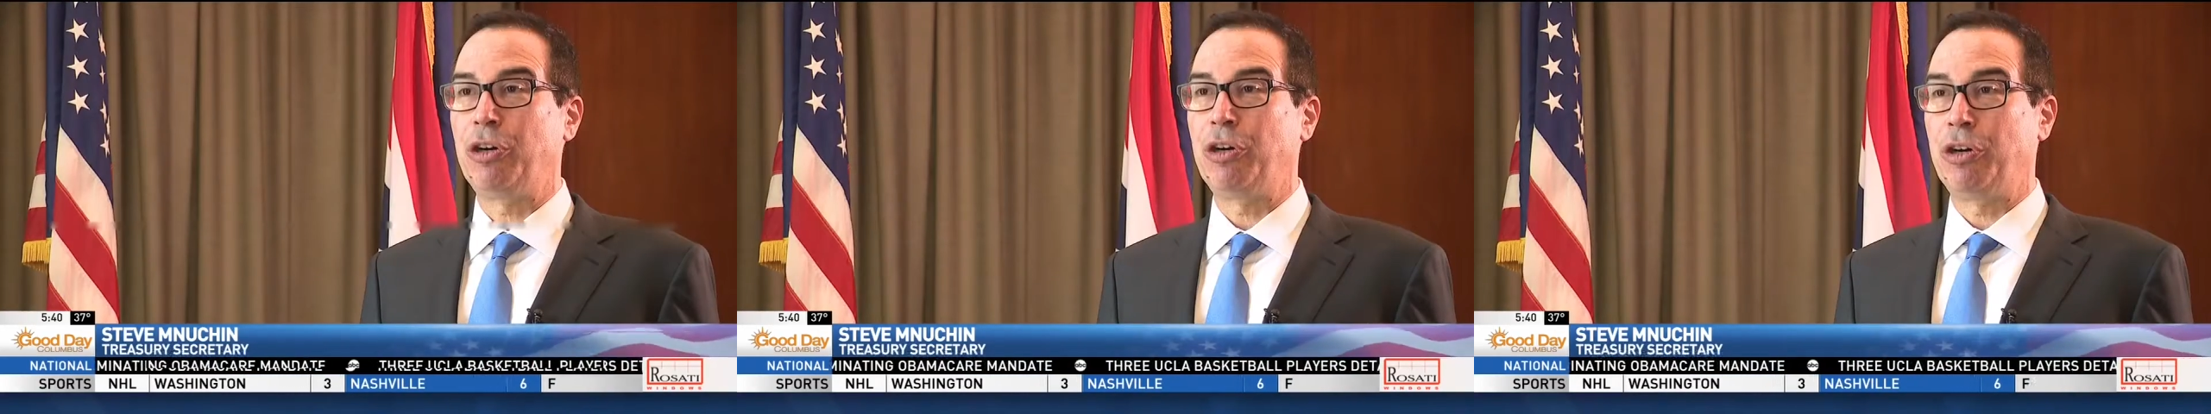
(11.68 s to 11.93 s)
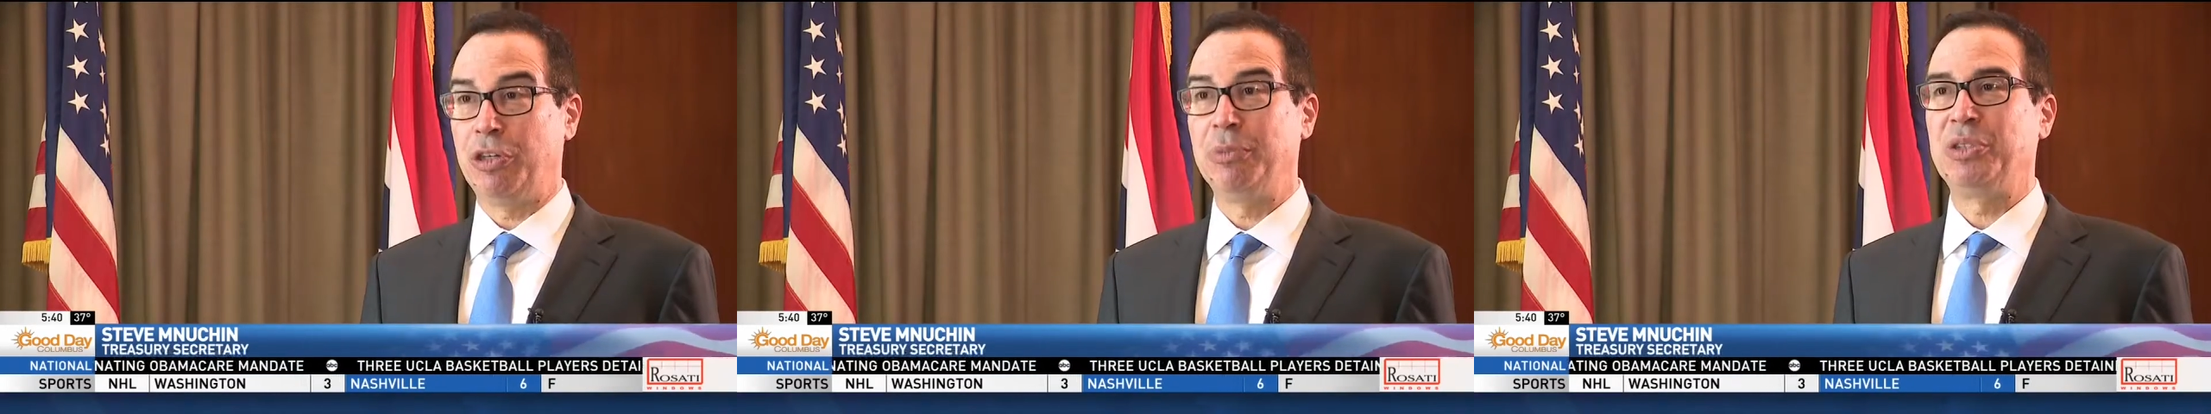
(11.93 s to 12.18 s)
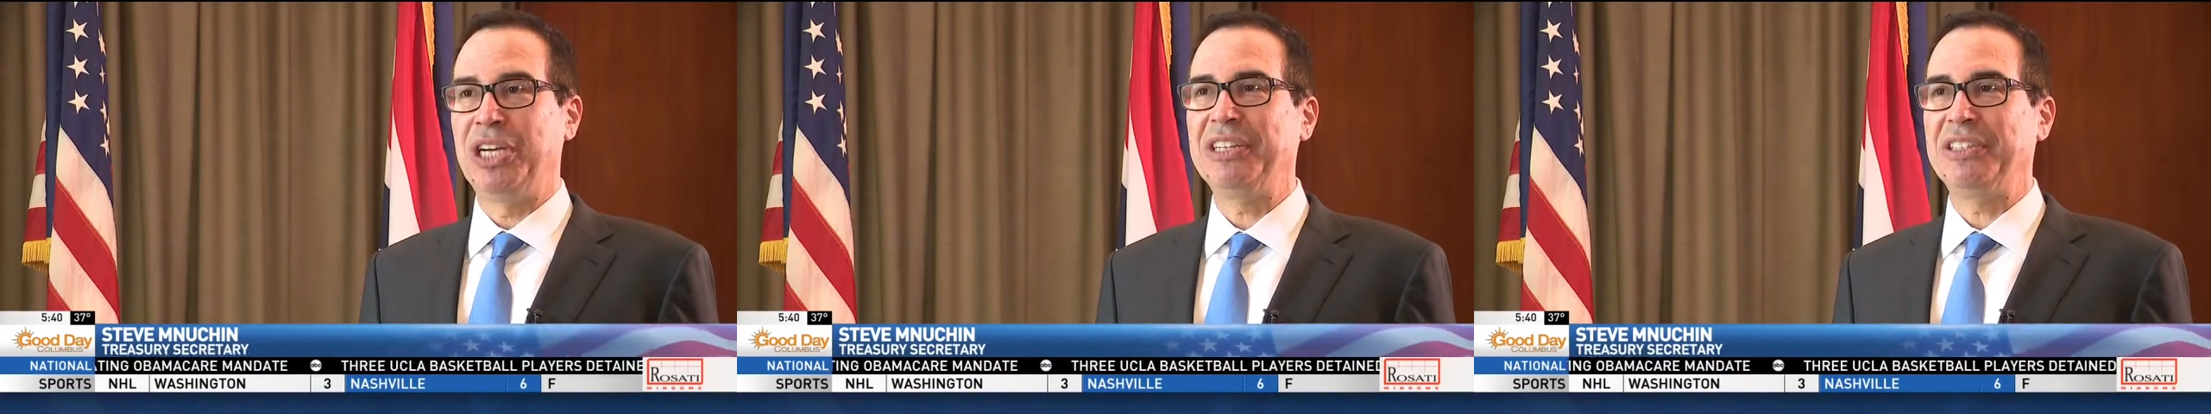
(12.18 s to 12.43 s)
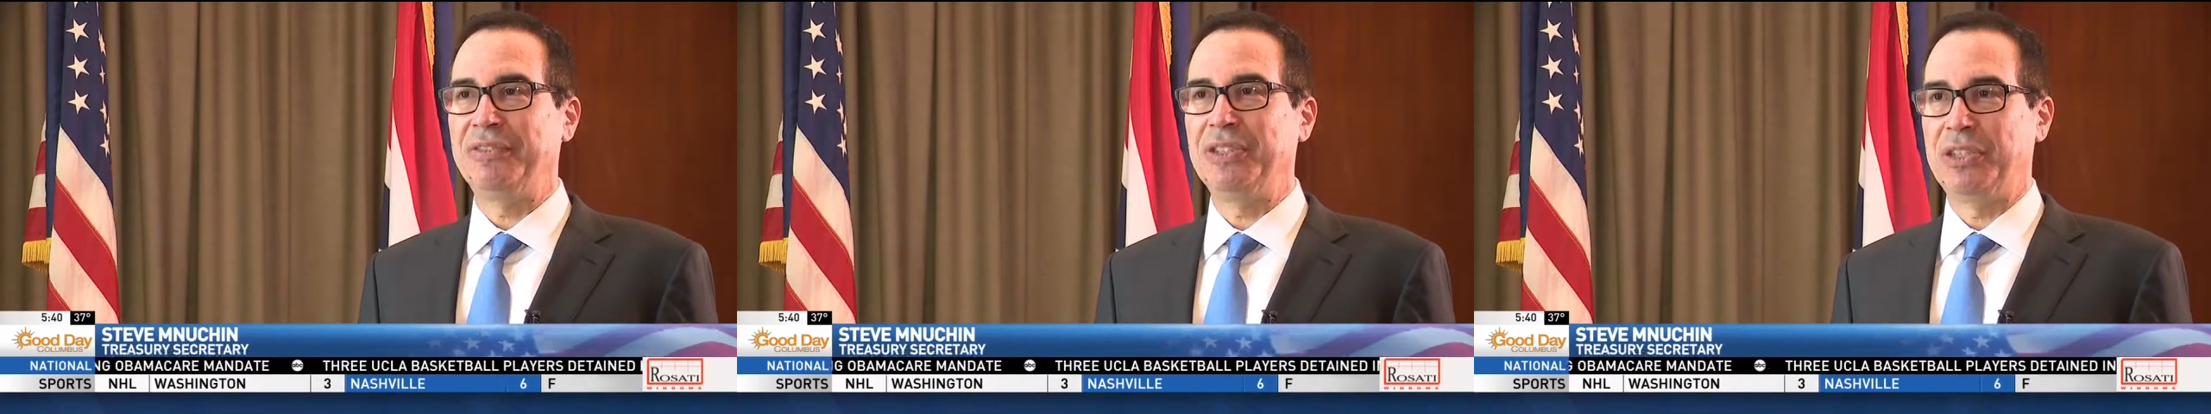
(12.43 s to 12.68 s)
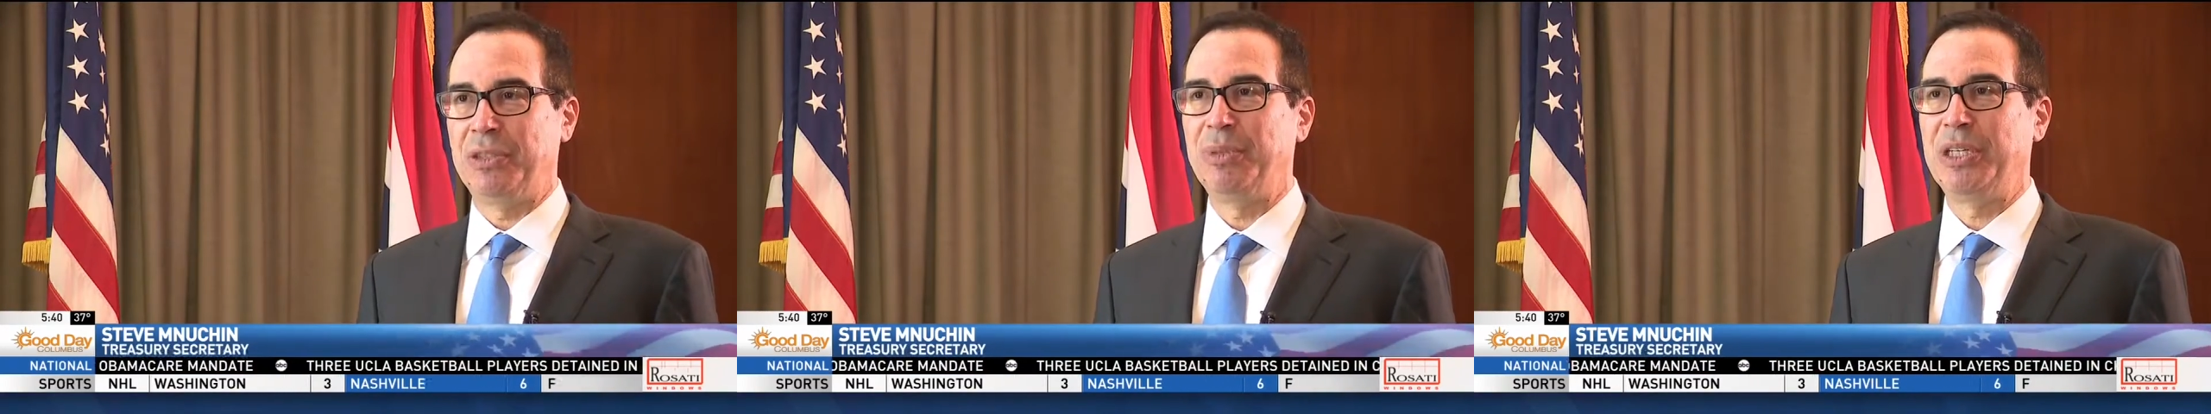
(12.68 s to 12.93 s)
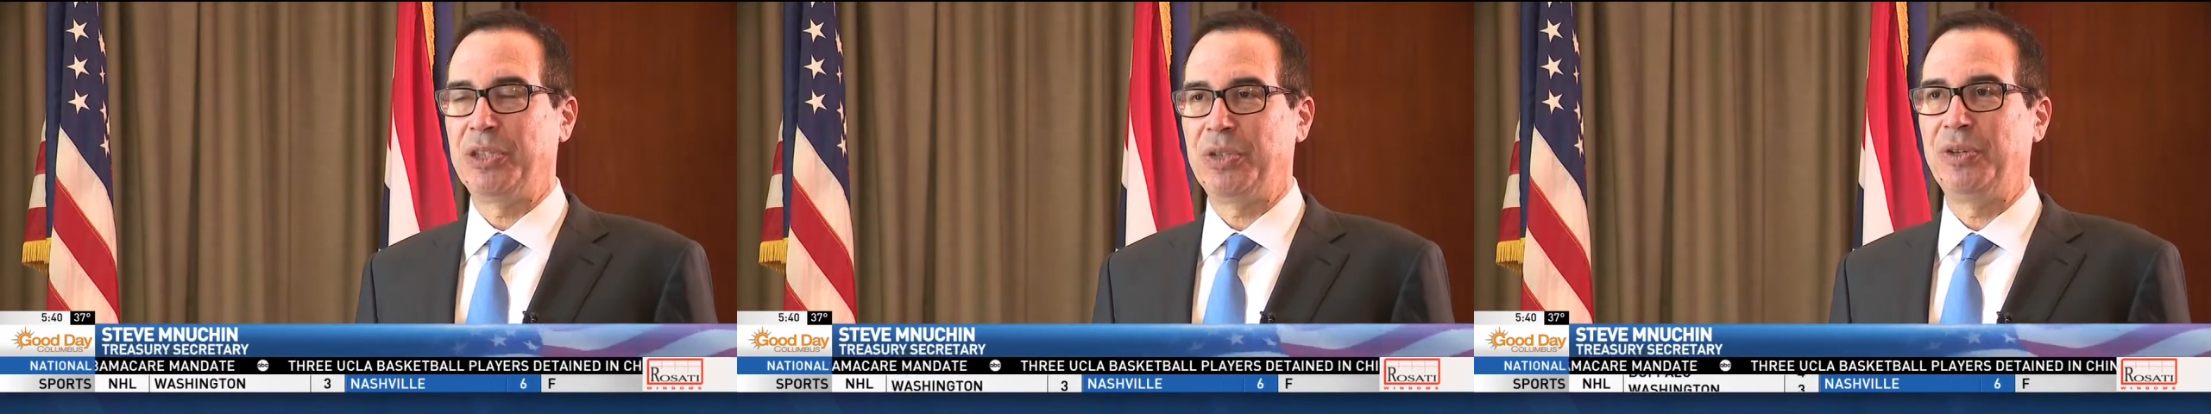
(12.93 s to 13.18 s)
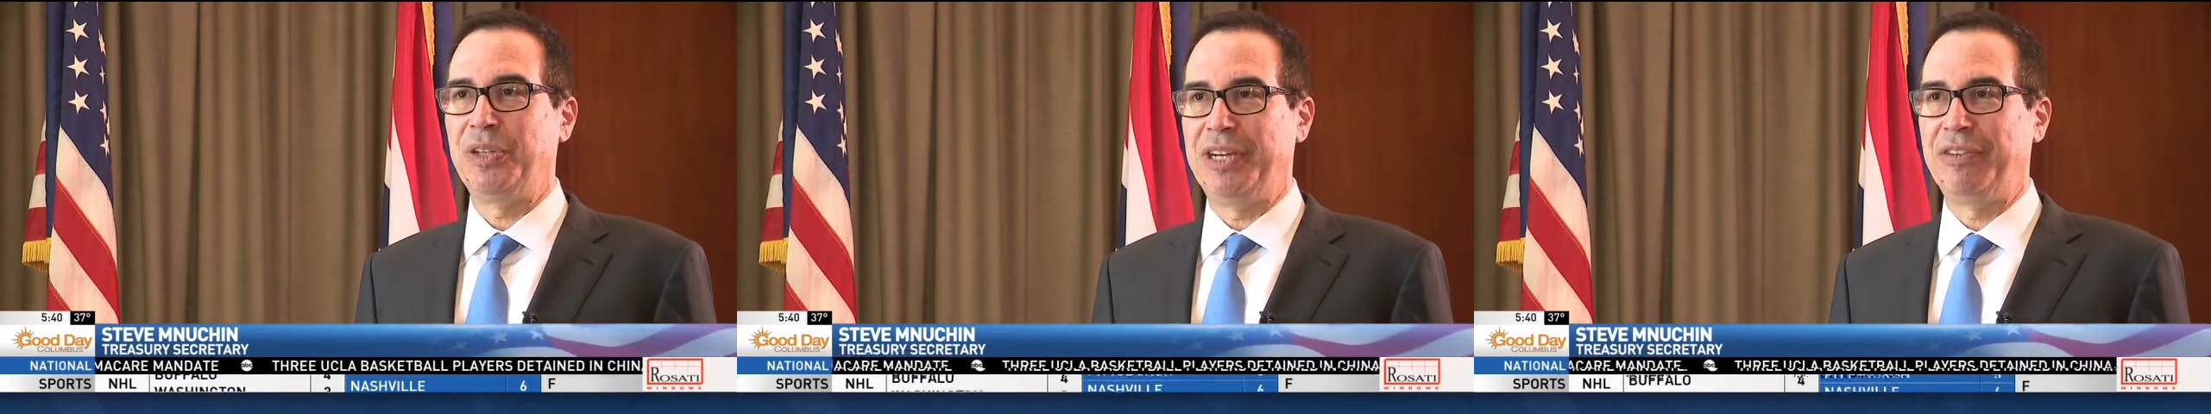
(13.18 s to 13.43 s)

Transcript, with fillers: Our objective is to make sure that